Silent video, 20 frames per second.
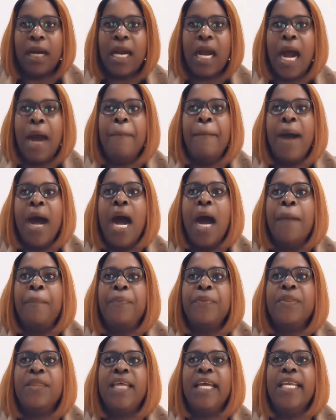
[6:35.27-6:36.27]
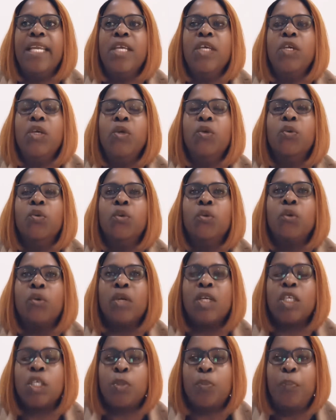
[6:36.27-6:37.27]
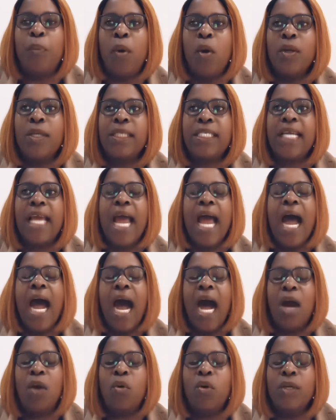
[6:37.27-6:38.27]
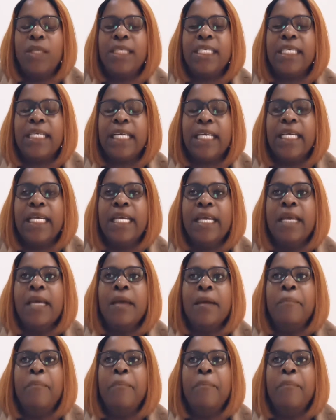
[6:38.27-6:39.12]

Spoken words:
come up, then you respond accordingly.